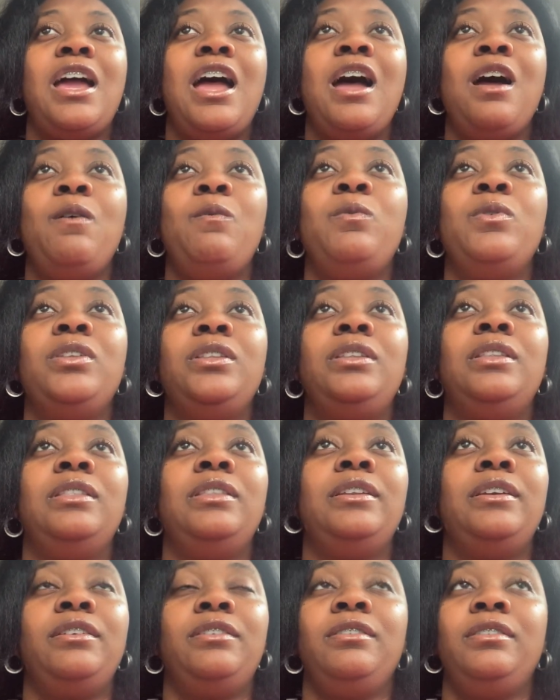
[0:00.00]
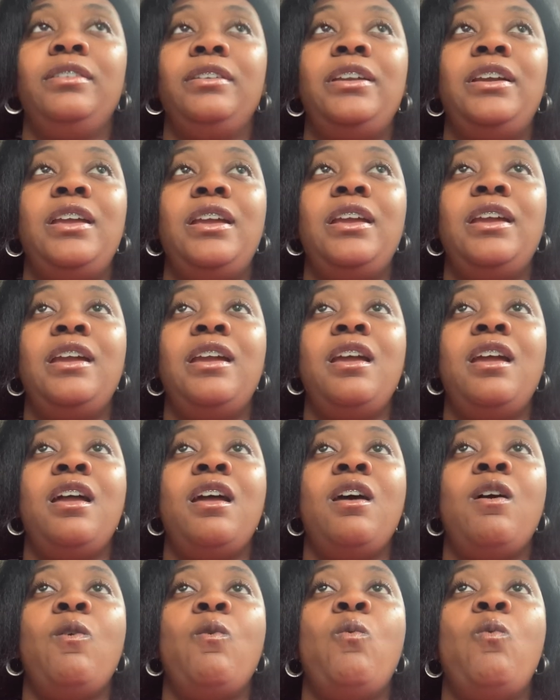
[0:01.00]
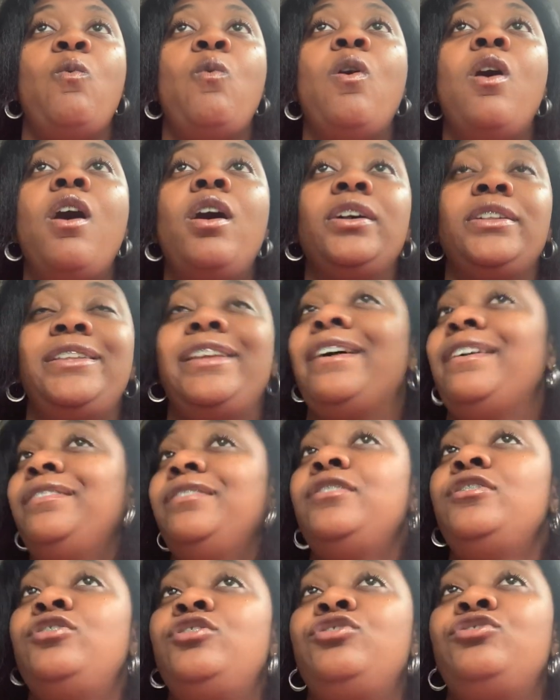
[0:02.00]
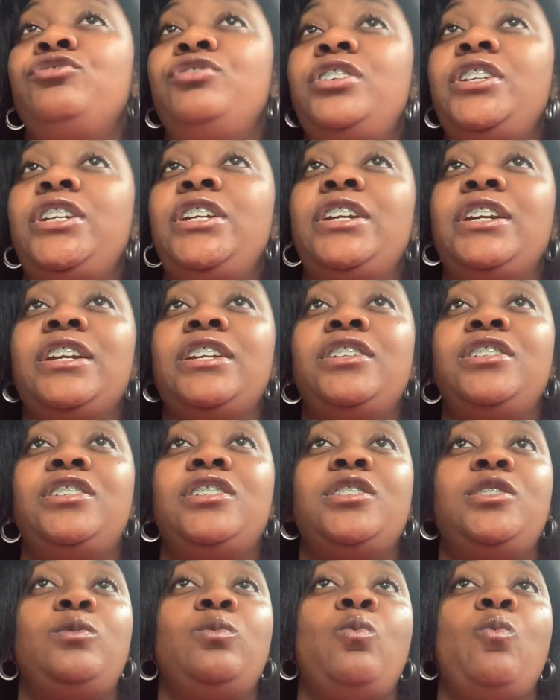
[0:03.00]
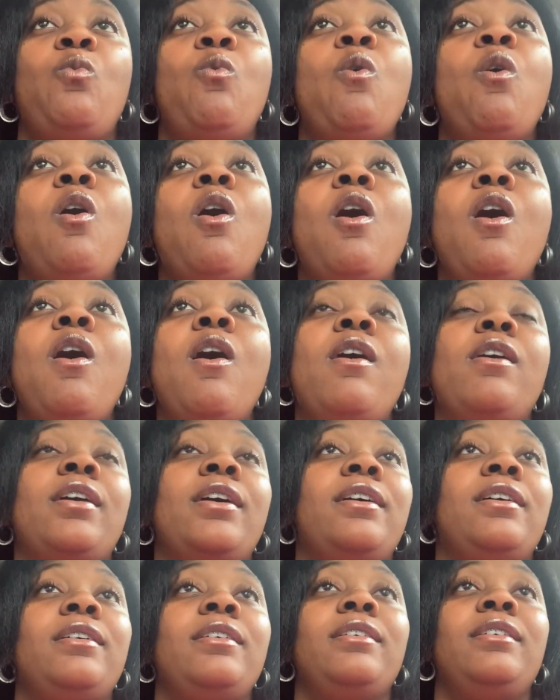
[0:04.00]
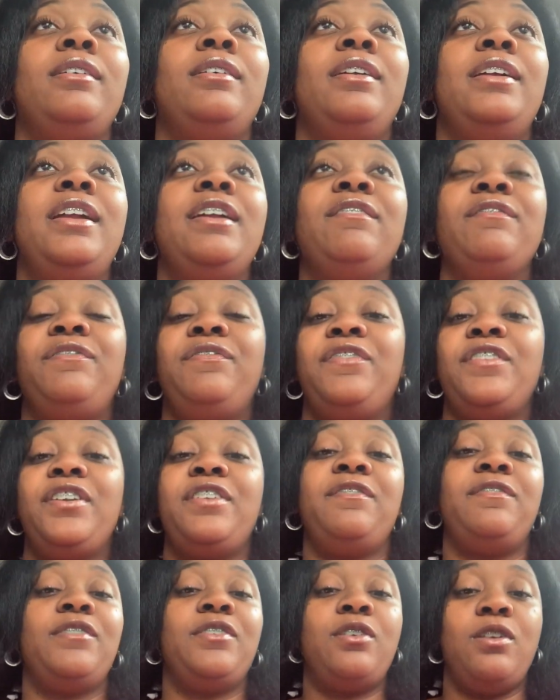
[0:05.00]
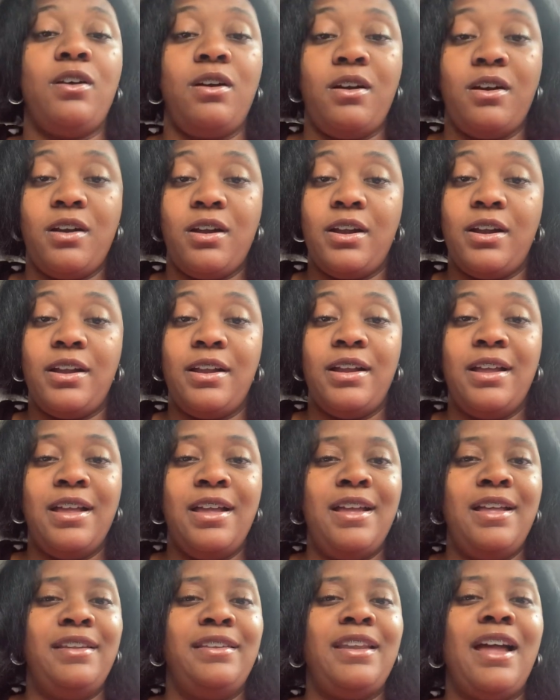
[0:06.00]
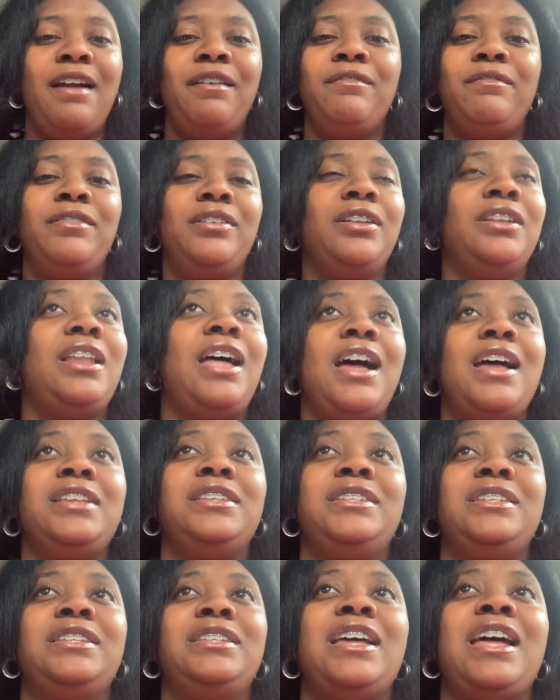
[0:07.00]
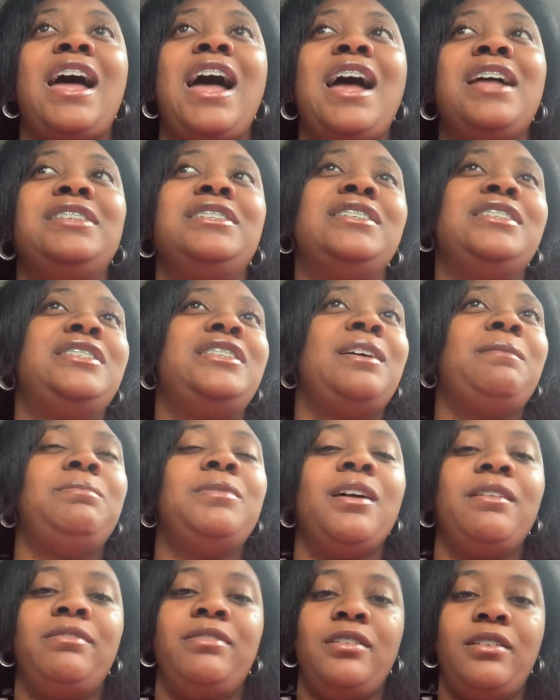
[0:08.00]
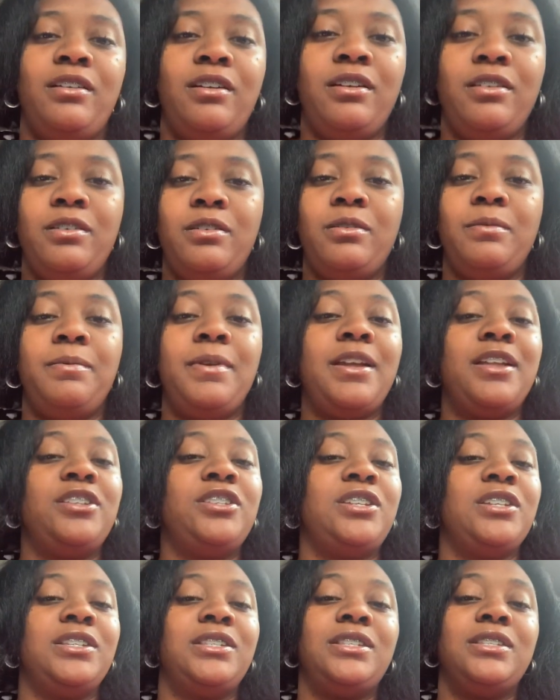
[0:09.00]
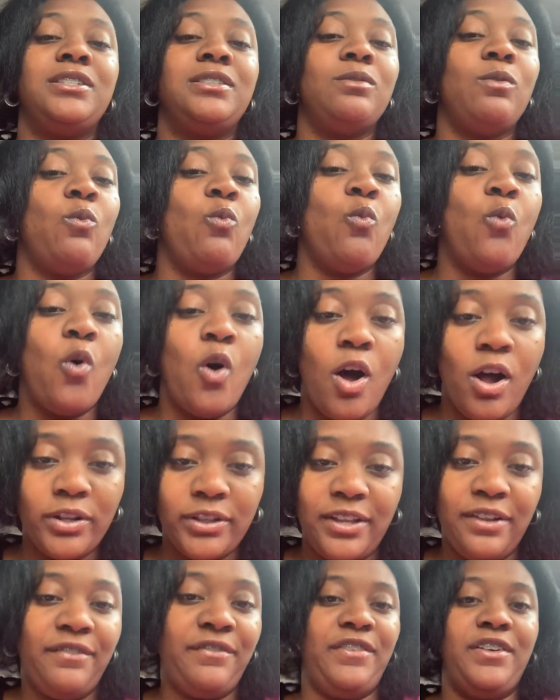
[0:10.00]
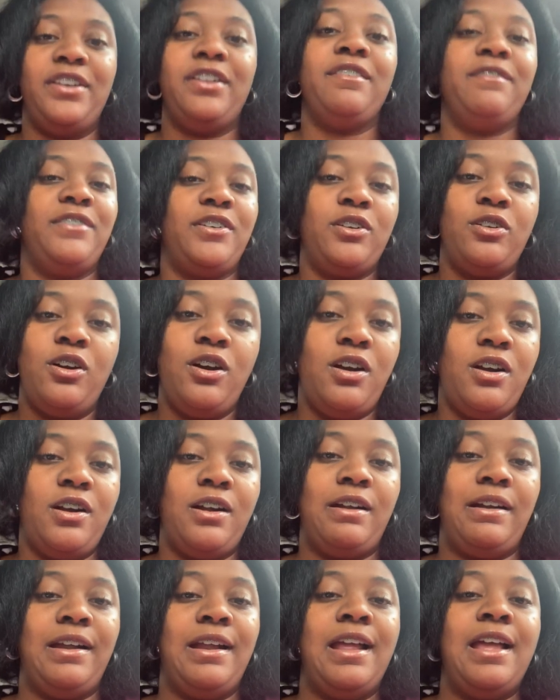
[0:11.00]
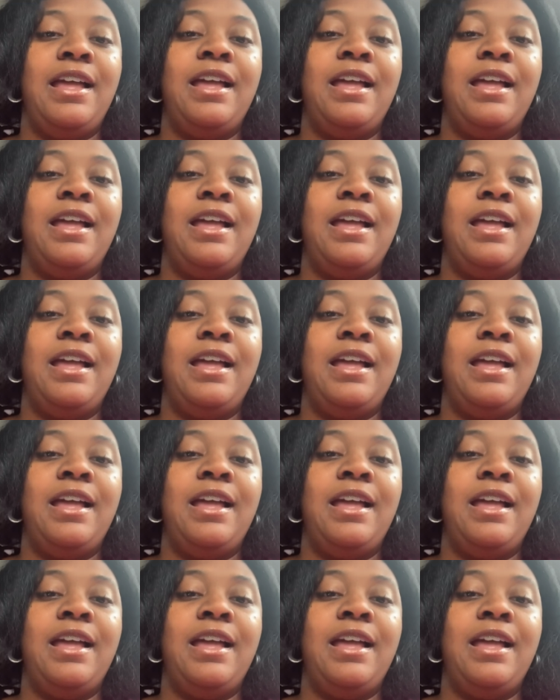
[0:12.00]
I would literally walk down the street and just walk in front of a car, not realizing that I just stepped off the curb and just walked in front of a car.